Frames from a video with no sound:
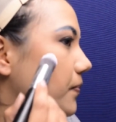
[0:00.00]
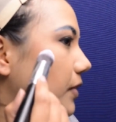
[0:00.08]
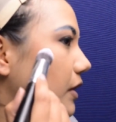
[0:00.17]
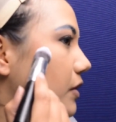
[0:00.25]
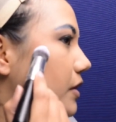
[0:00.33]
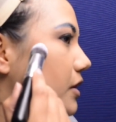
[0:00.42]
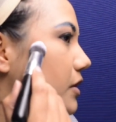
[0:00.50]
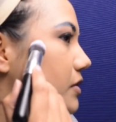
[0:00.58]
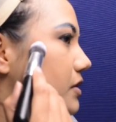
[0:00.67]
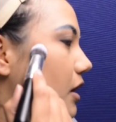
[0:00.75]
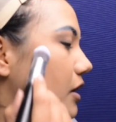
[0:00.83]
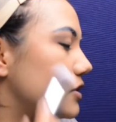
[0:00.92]
you can
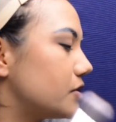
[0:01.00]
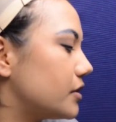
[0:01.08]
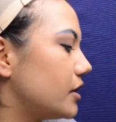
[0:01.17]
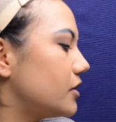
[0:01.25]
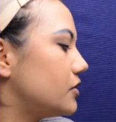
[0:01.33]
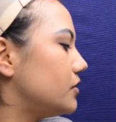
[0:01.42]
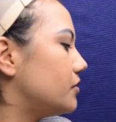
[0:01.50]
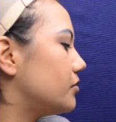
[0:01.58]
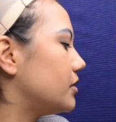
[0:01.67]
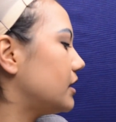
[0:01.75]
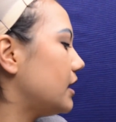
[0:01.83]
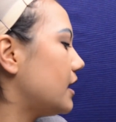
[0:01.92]
use contouring to
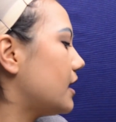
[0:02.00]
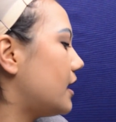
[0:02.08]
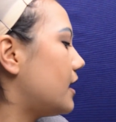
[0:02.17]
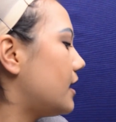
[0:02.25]
really